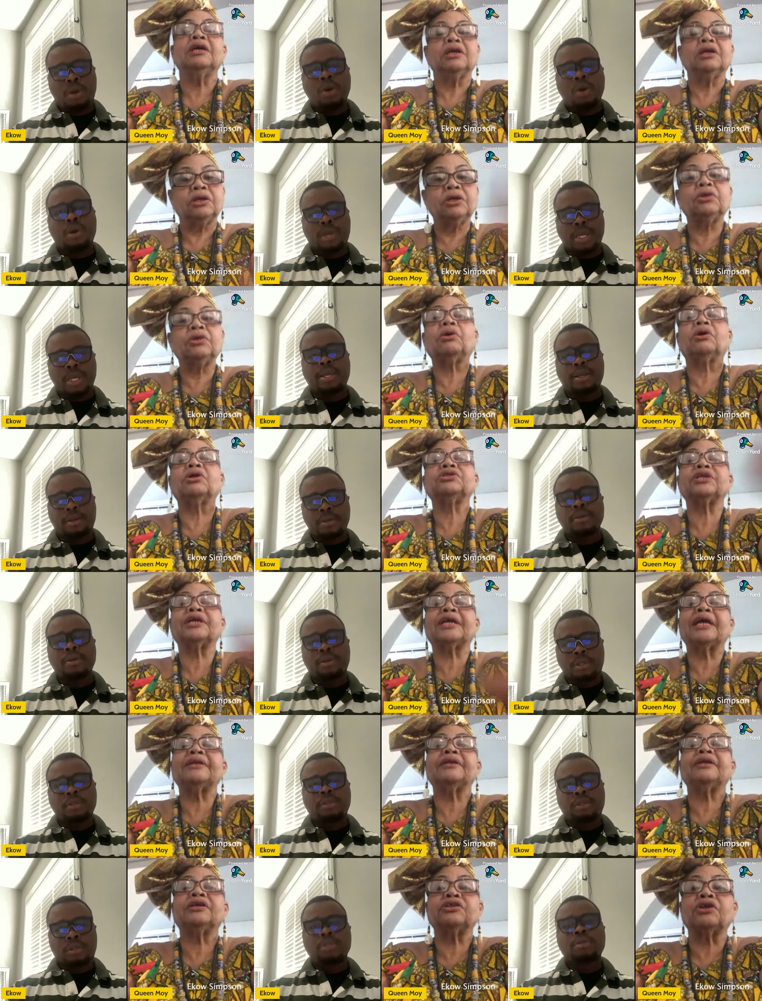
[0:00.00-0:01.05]
Speaker 1: you okay. know, or to
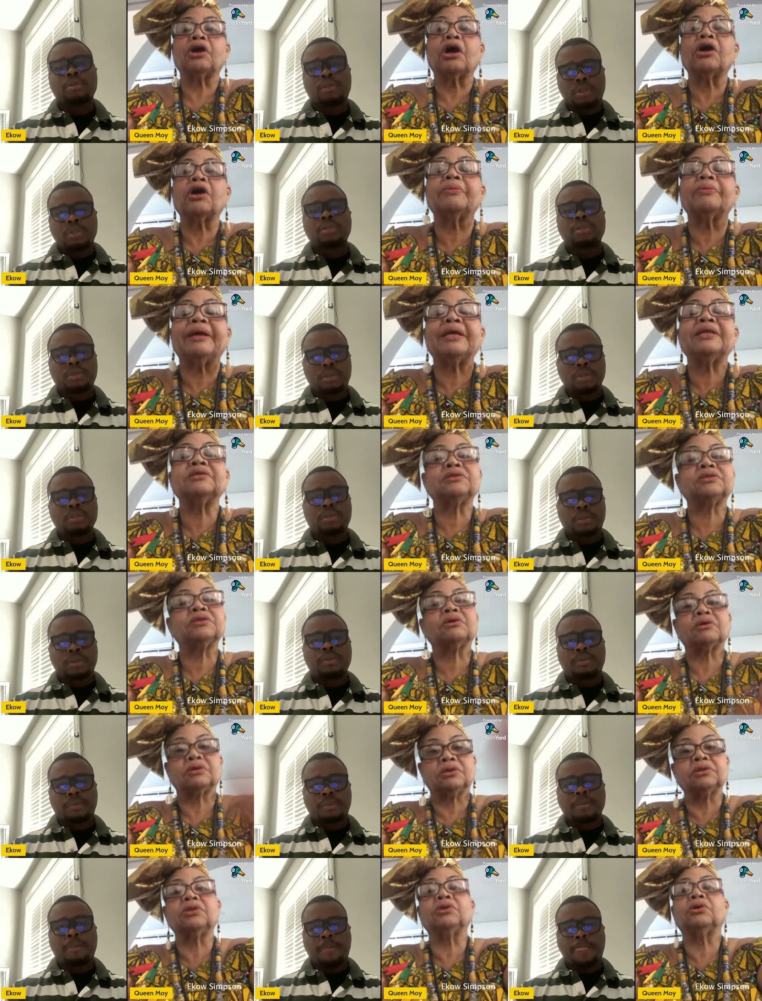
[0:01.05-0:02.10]
get their documents
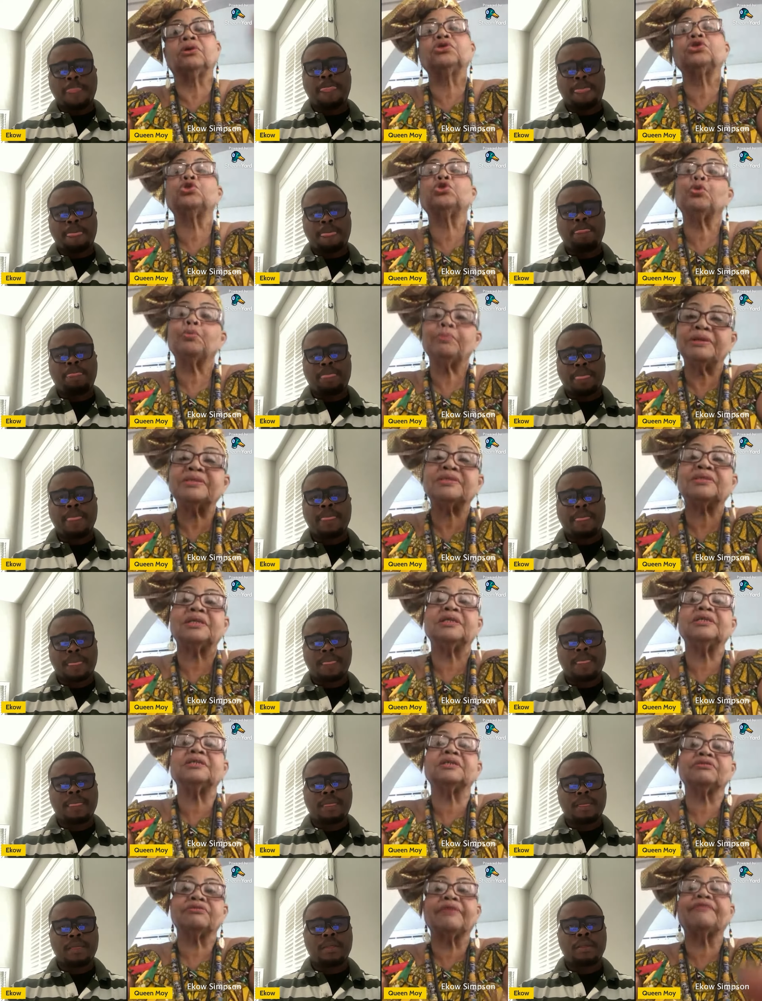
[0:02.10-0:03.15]
or you know to do
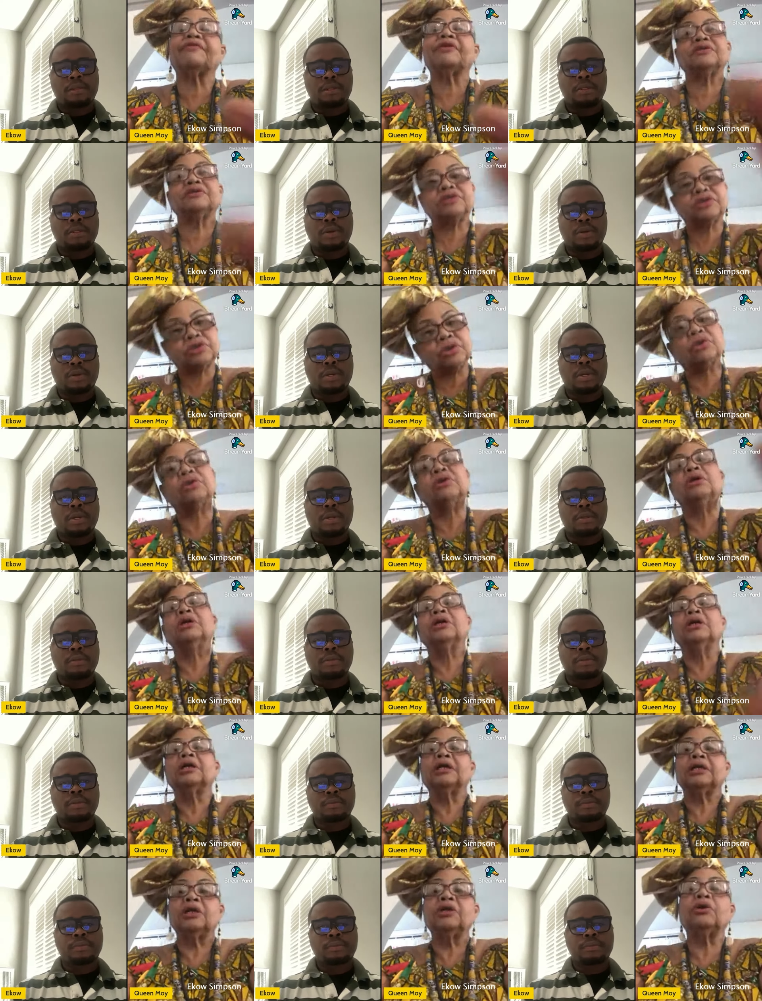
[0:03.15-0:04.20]
business in reference okay.
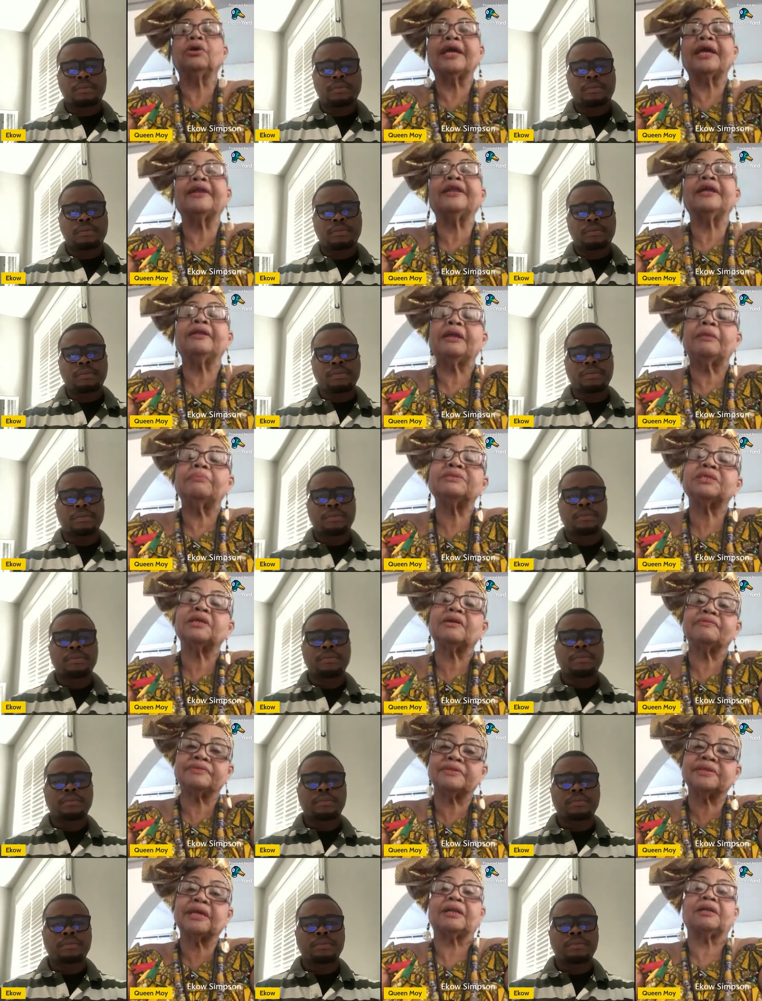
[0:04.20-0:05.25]
to you know getting
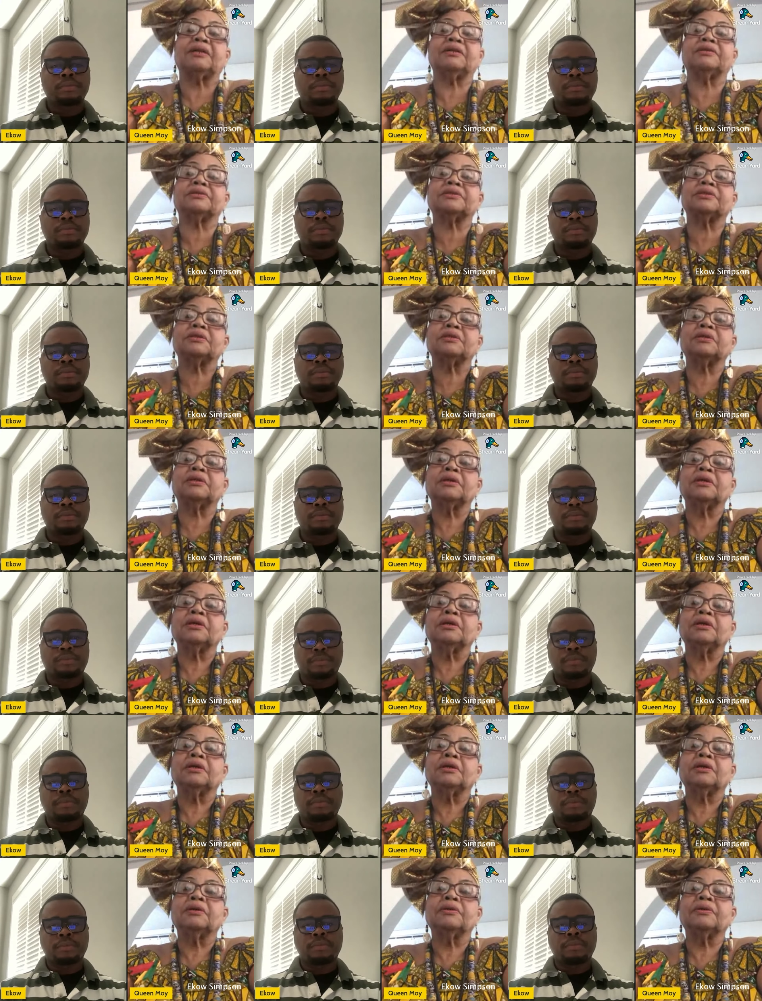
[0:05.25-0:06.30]
themselves settled.
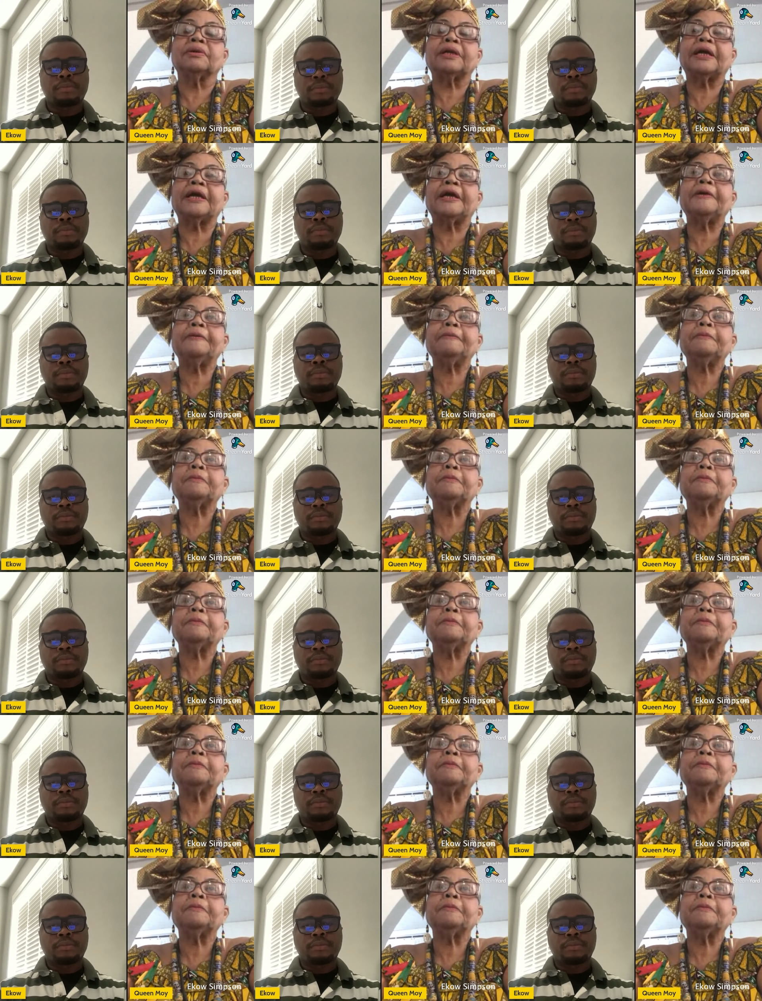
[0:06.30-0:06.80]
Mm-hmm. Okay.